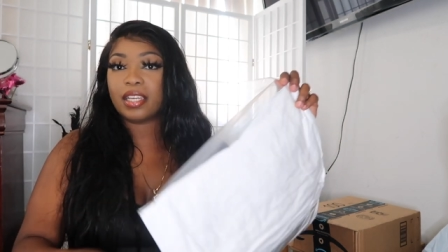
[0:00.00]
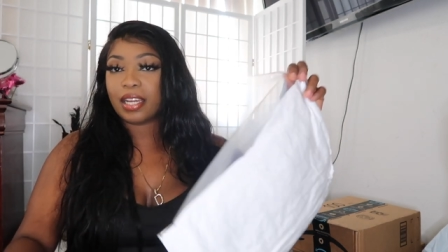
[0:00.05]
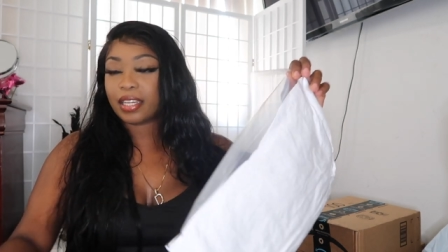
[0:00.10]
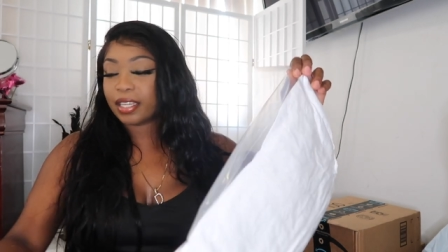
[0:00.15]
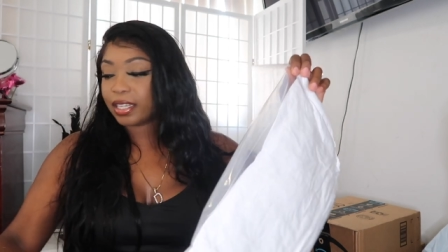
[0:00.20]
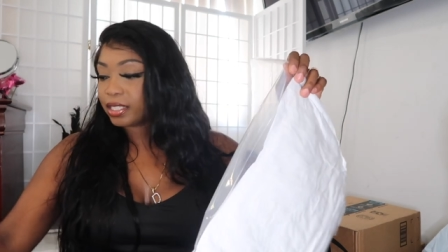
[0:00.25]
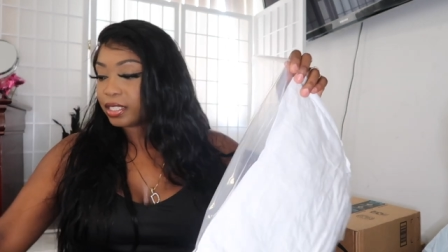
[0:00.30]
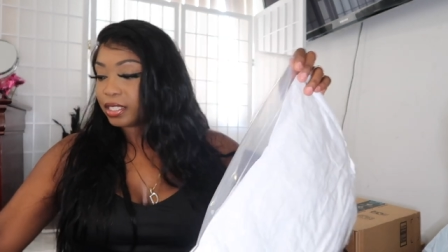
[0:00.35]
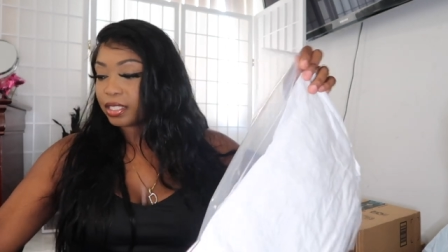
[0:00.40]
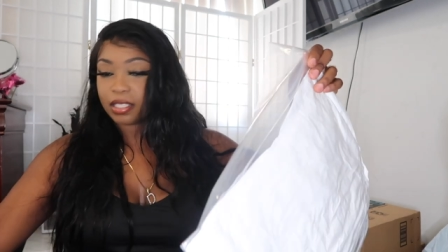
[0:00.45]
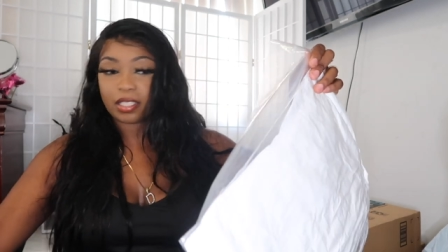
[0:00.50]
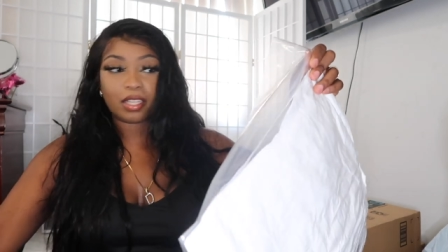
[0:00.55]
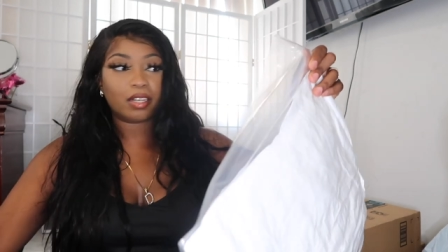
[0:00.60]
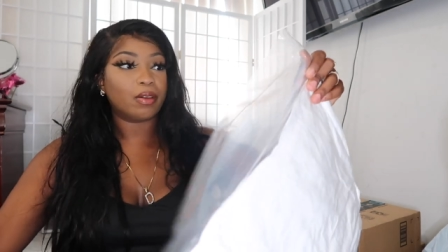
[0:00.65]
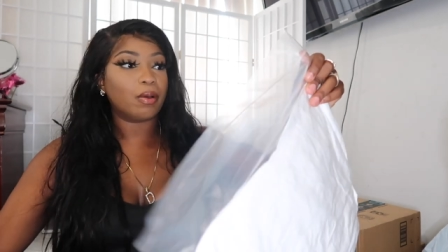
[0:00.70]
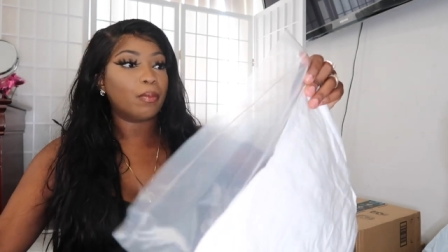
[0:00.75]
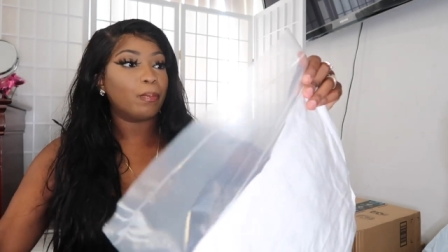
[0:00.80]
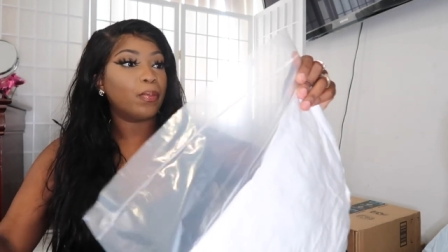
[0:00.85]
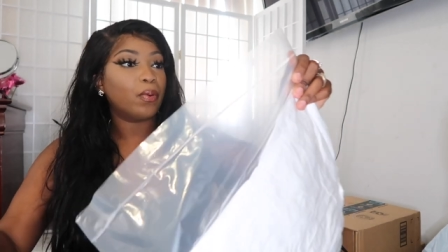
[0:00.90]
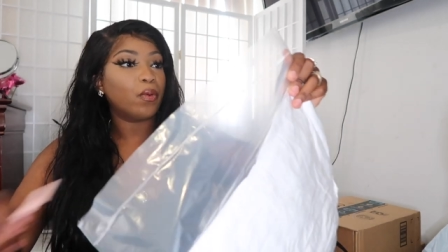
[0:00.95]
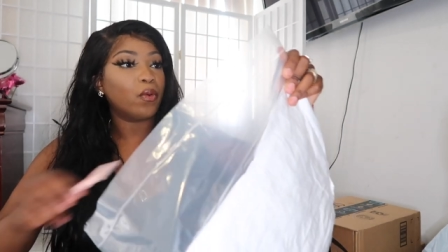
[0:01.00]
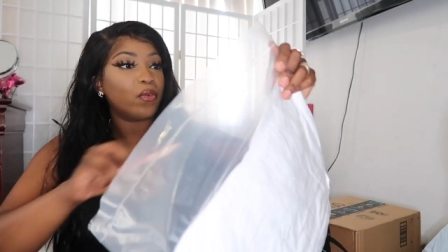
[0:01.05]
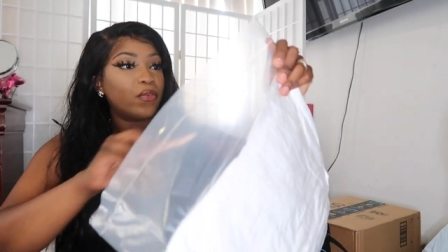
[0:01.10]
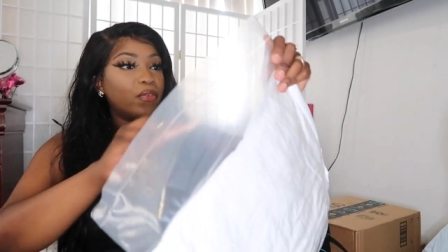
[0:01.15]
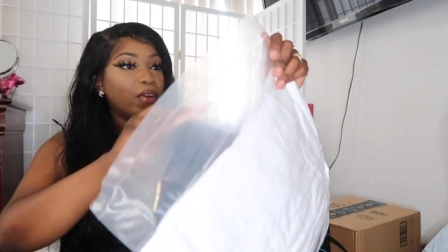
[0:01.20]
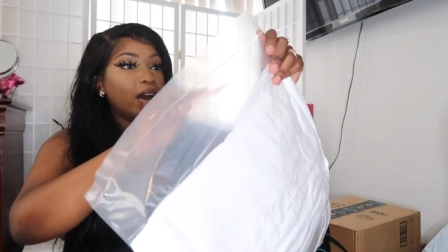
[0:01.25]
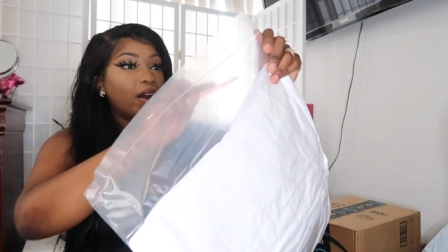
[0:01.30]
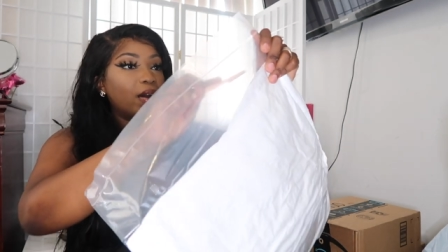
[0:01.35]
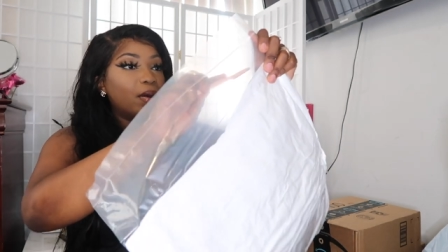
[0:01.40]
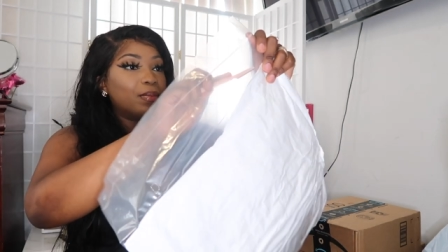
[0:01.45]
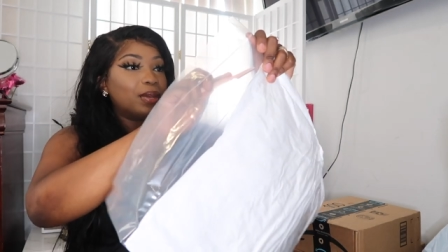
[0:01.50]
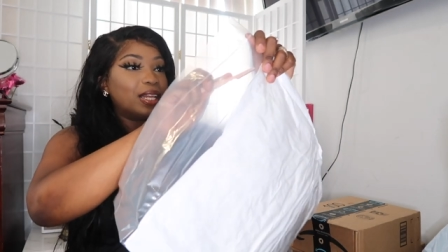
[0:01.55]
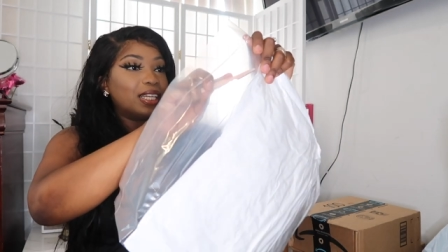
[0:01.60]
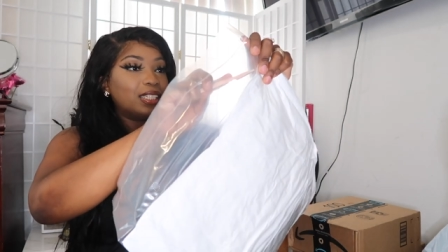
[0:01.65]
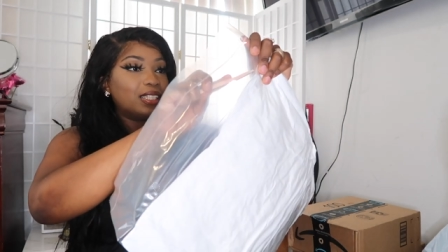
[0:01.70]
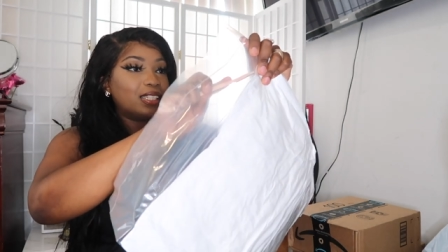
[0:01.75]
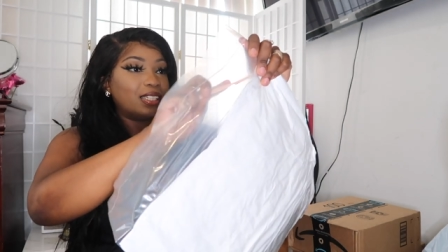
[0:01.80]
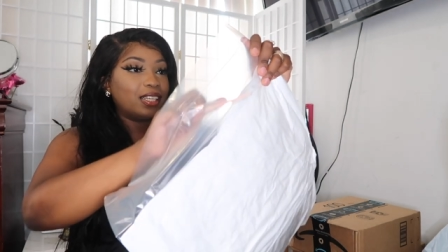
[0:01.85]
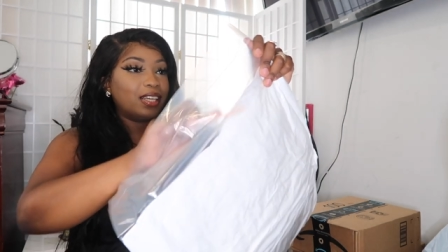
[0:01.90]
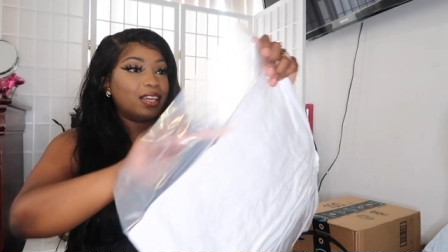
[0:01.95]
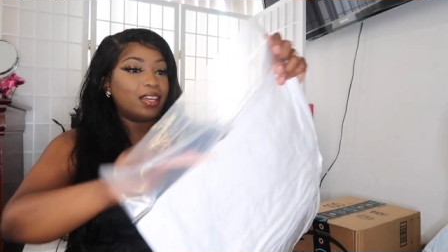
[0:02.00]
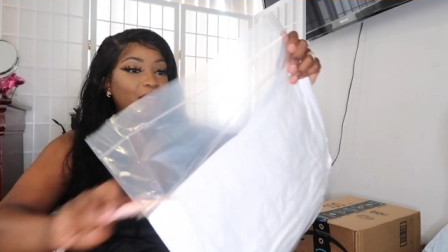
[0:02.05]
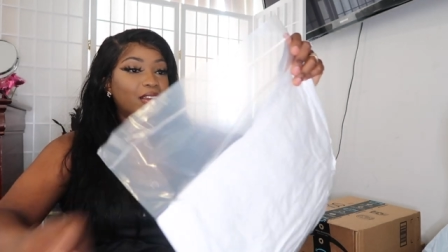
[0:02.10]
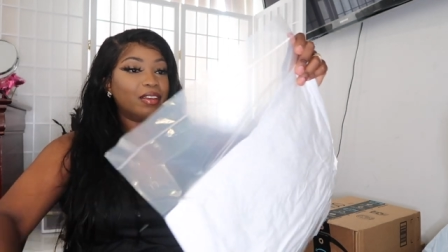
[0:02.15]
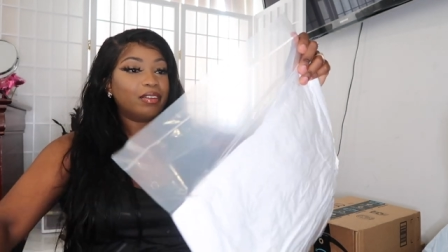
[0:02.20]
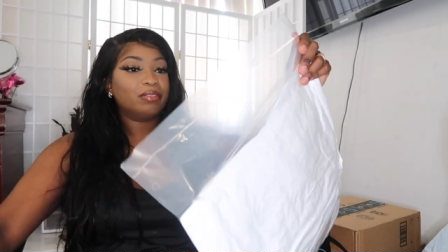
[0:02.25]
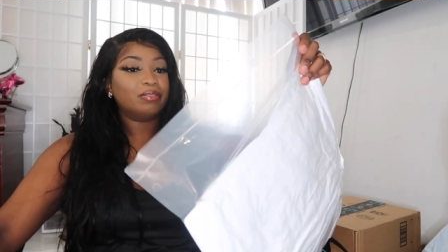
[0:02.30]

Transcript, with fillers: I guess it's gonna poof up. Let's see.